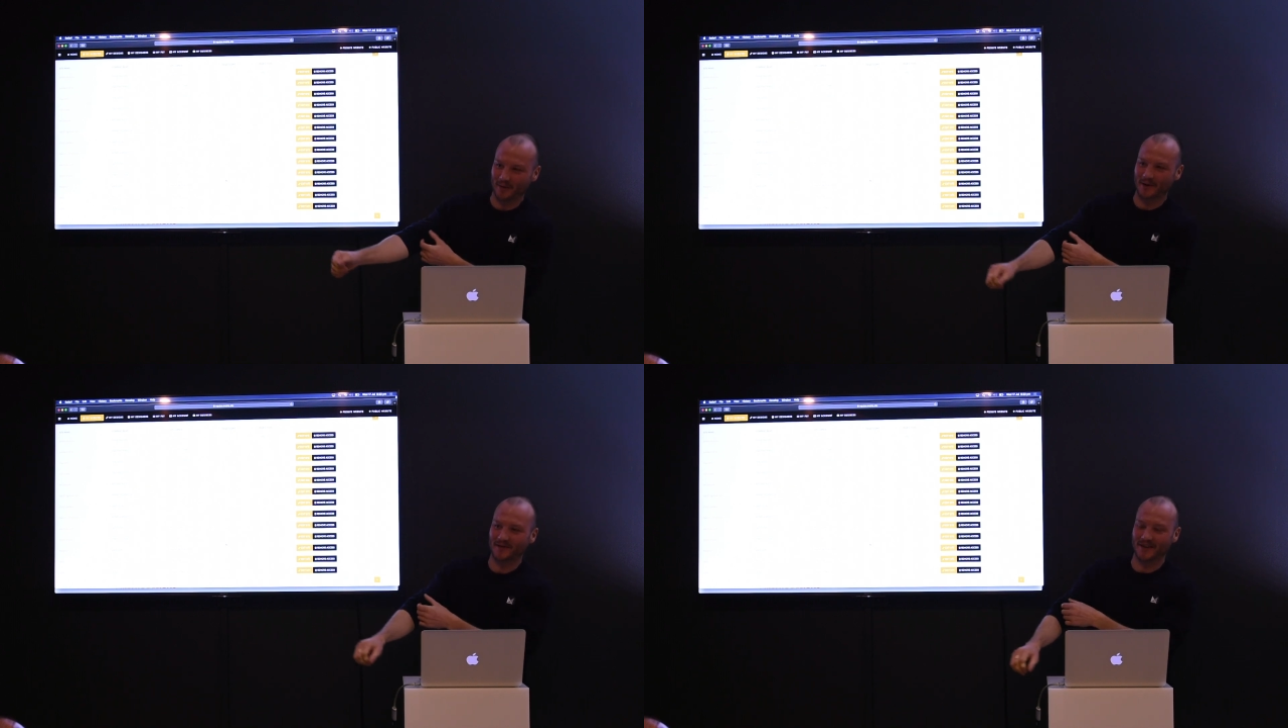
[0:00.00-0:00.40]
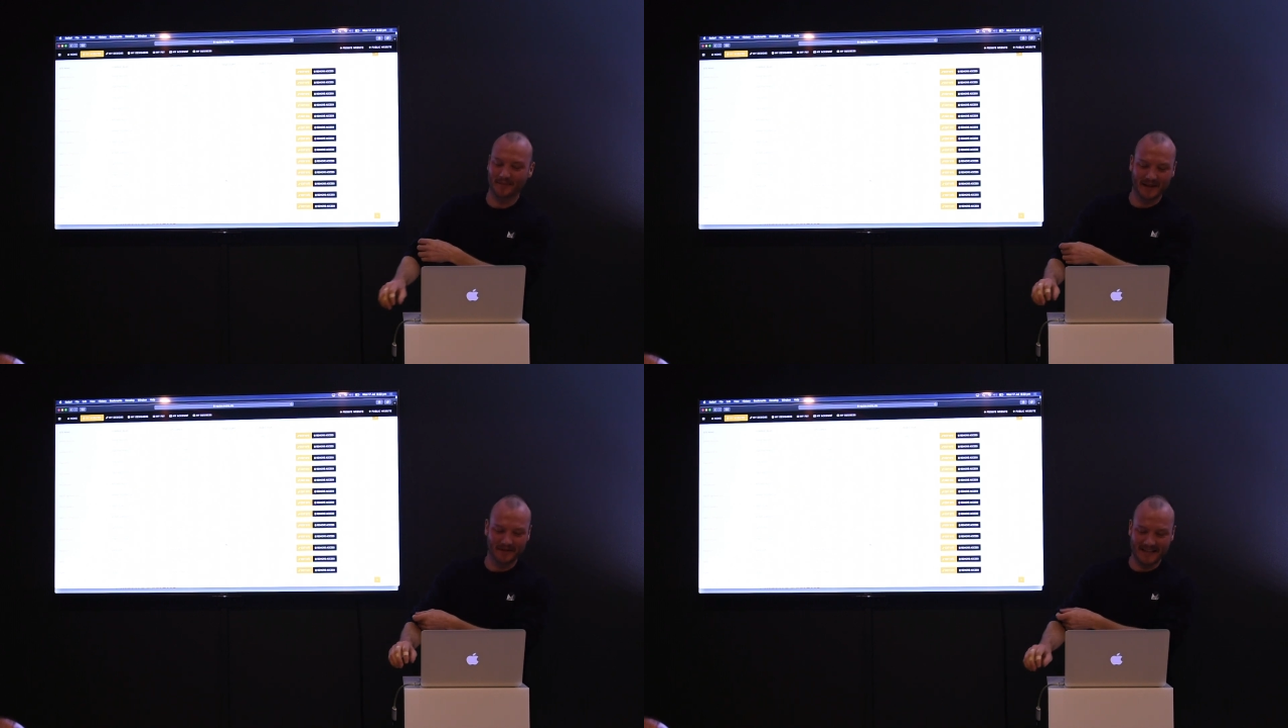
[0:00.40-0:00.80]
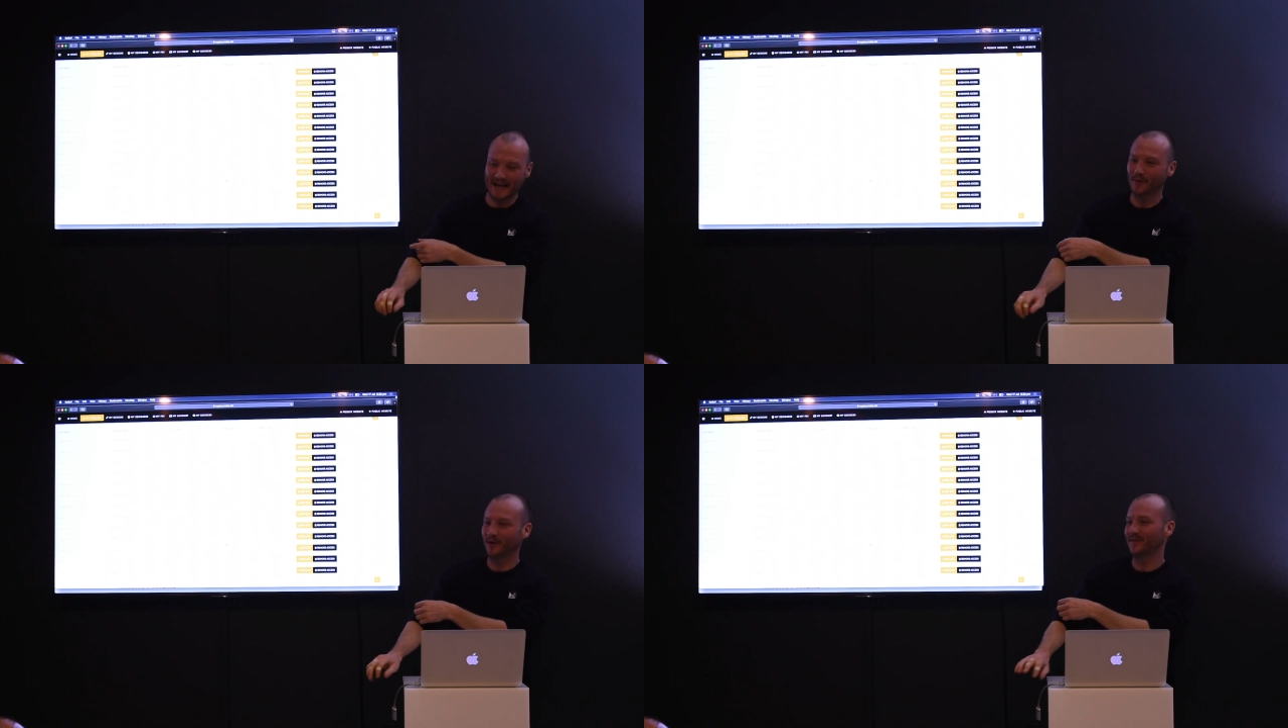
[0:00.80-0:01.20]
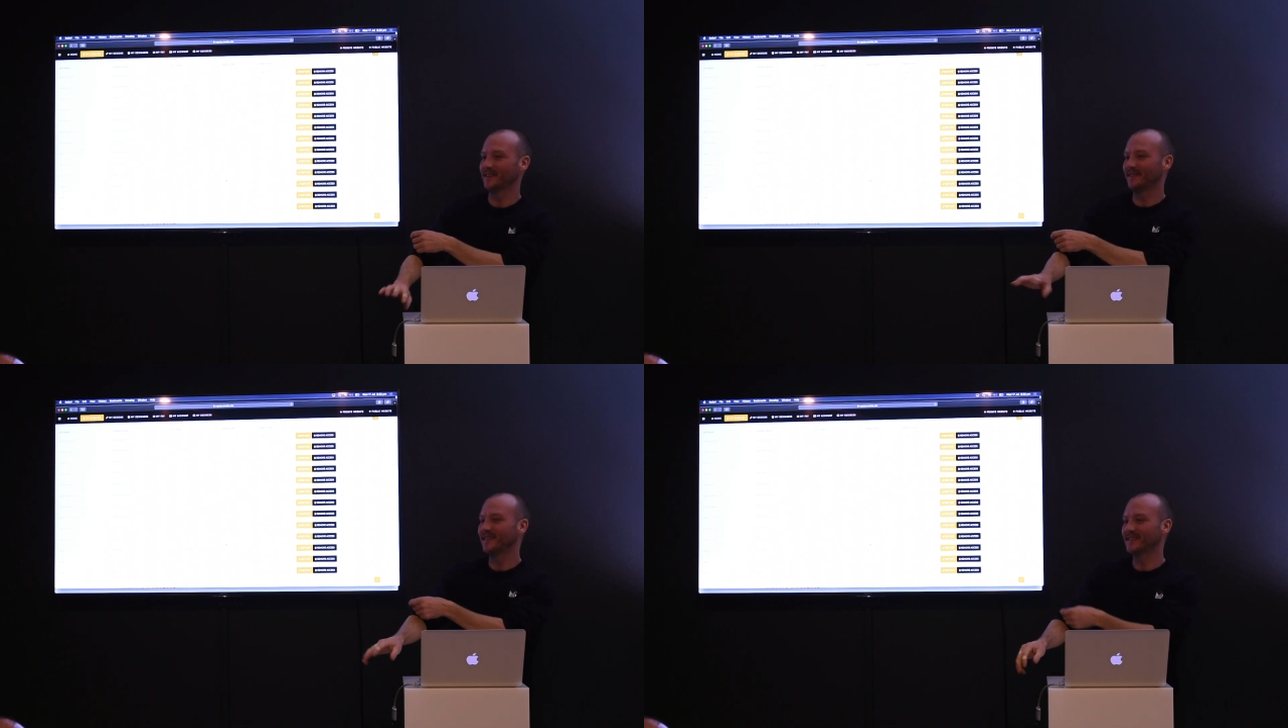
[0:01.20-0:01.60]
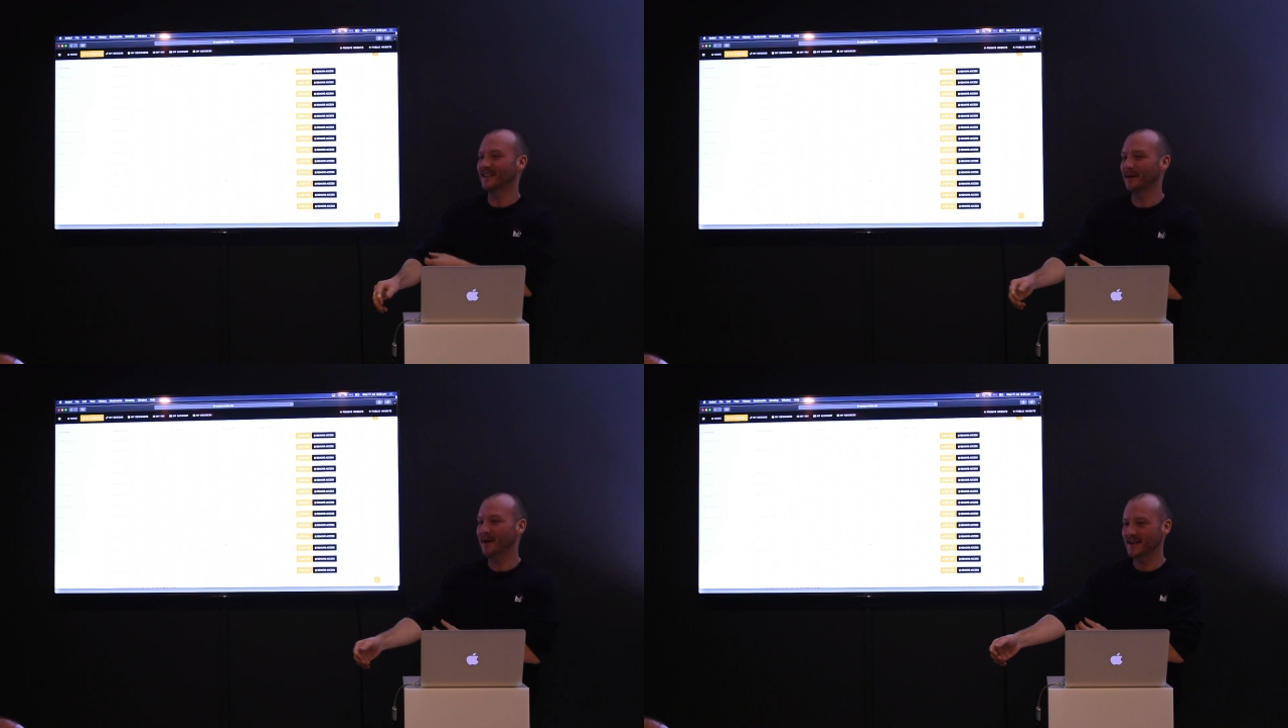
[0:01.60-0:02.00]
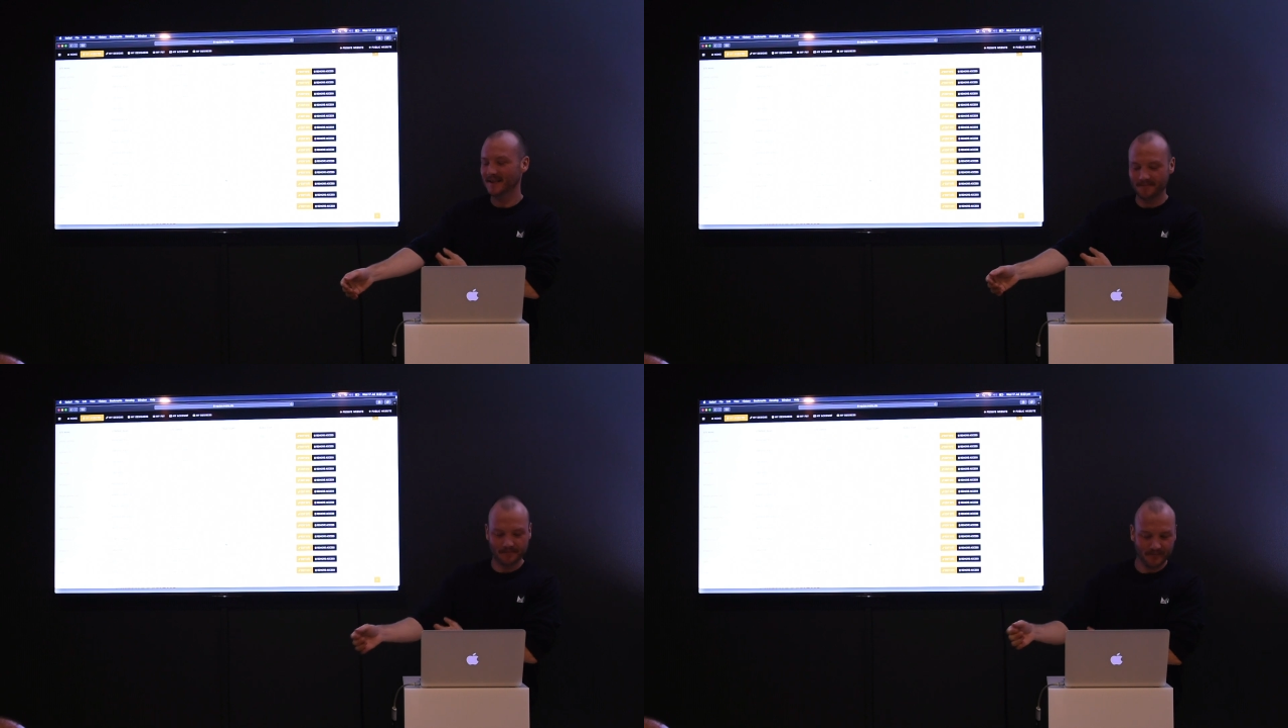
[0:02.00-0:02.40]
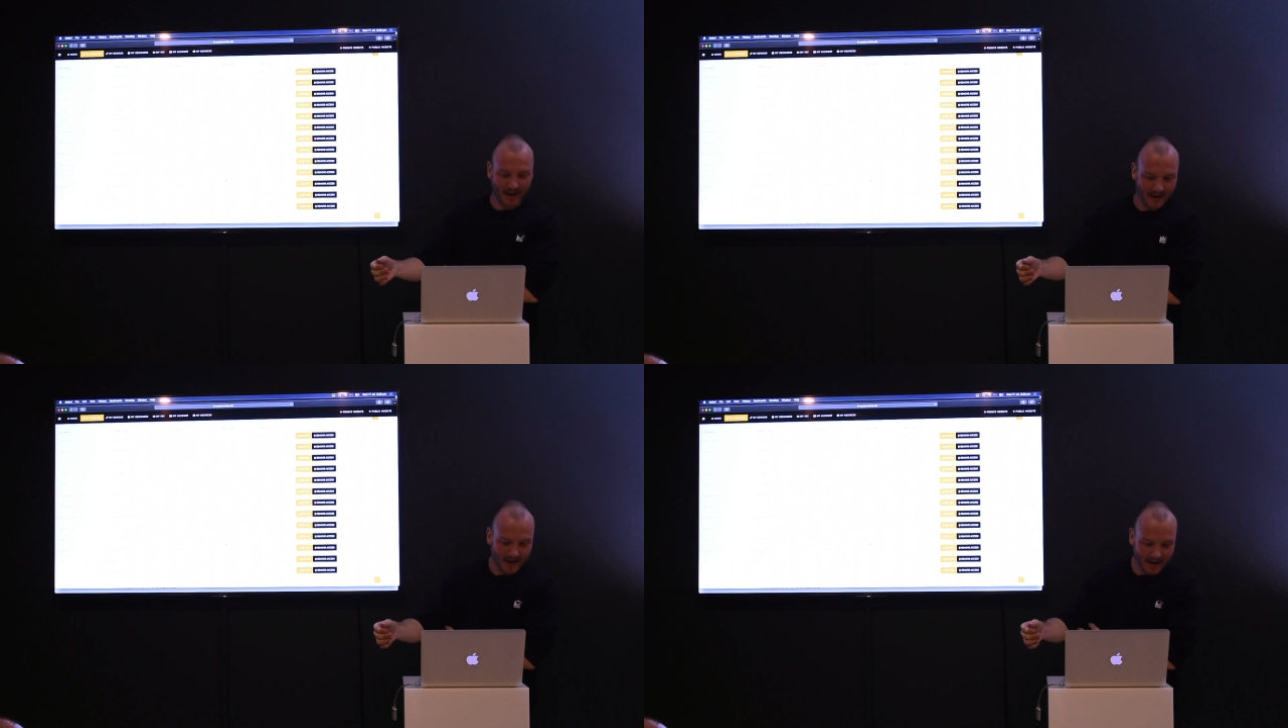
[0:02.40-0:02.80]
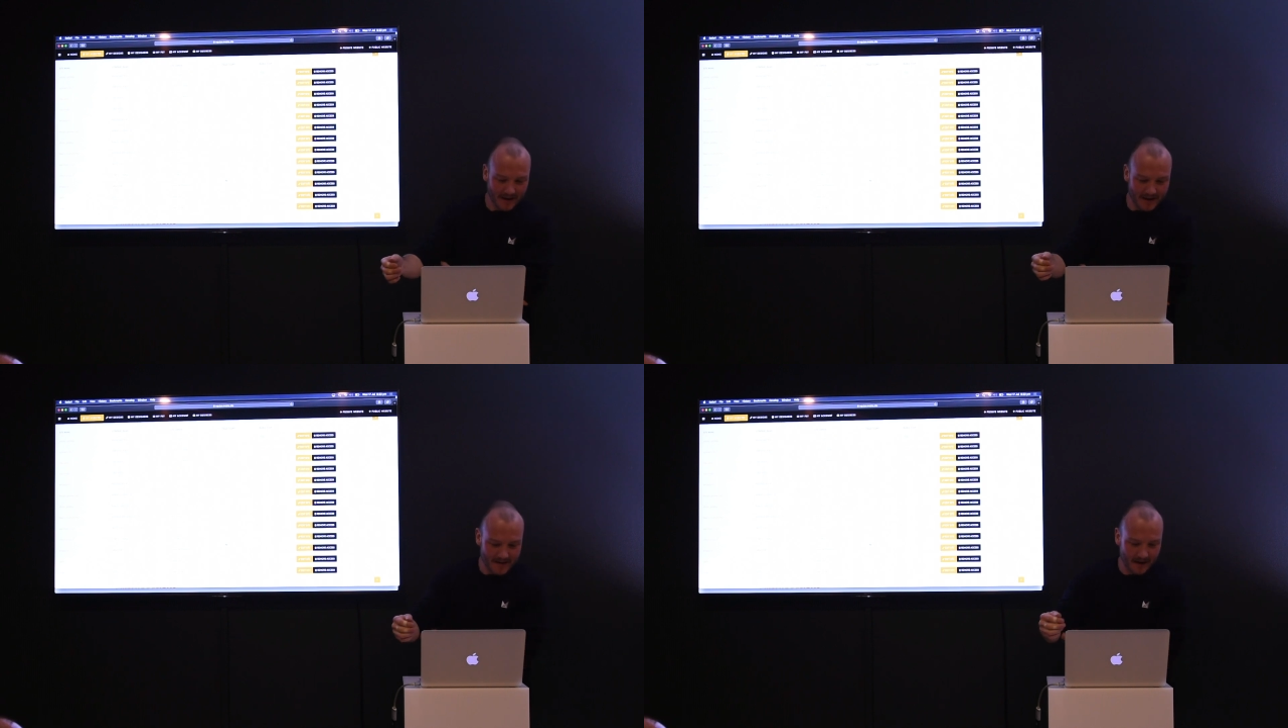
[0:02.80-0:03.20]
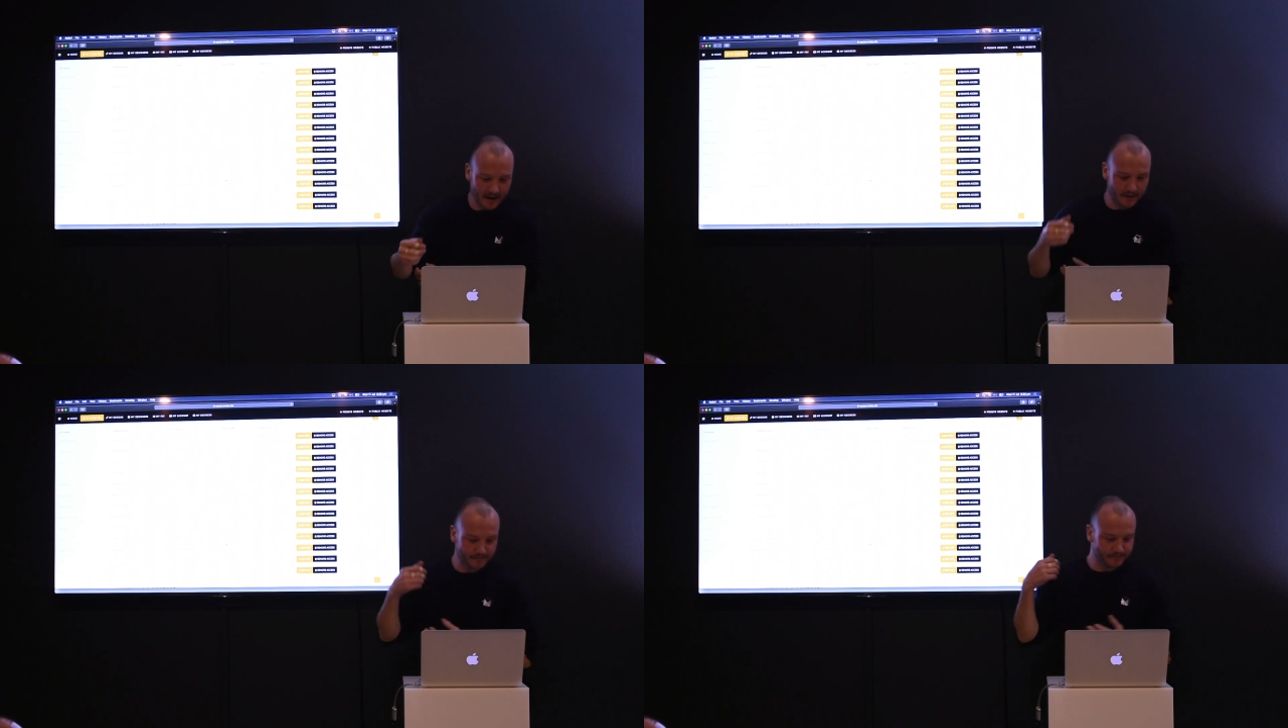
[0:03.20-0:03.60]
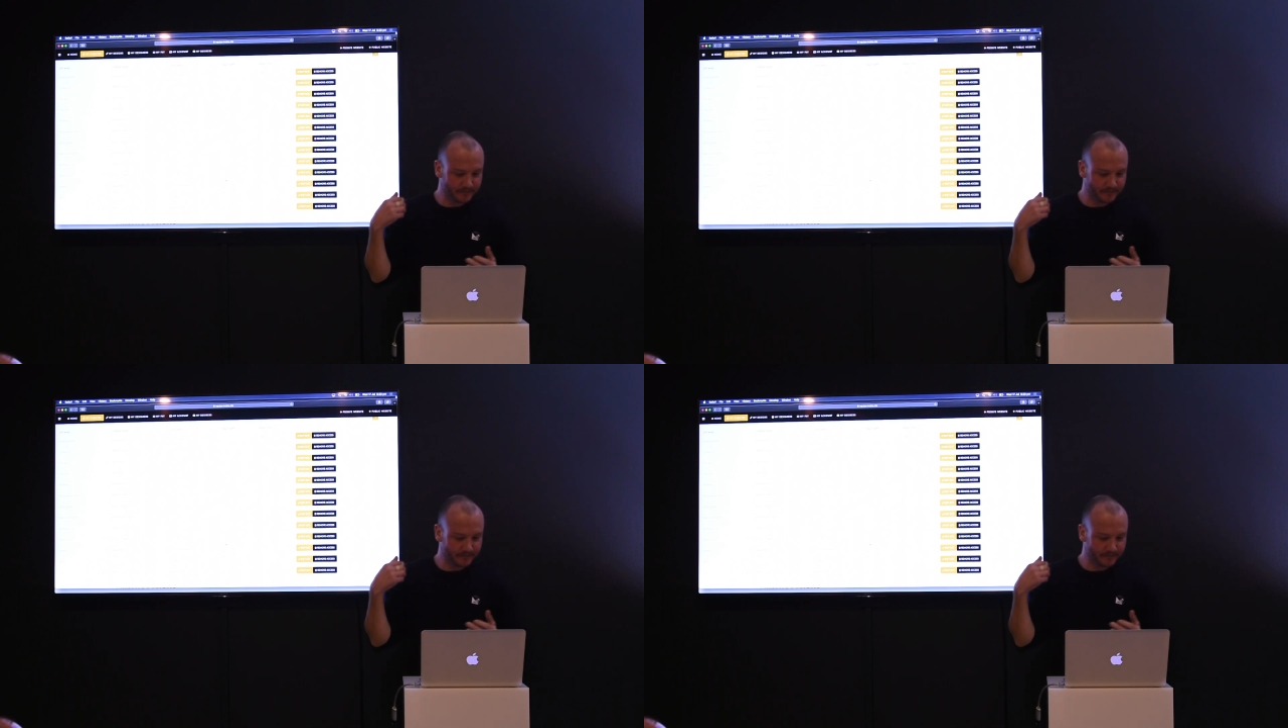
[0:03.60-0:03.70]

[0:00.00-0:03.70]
We've done a bit of a demo of the CMS. So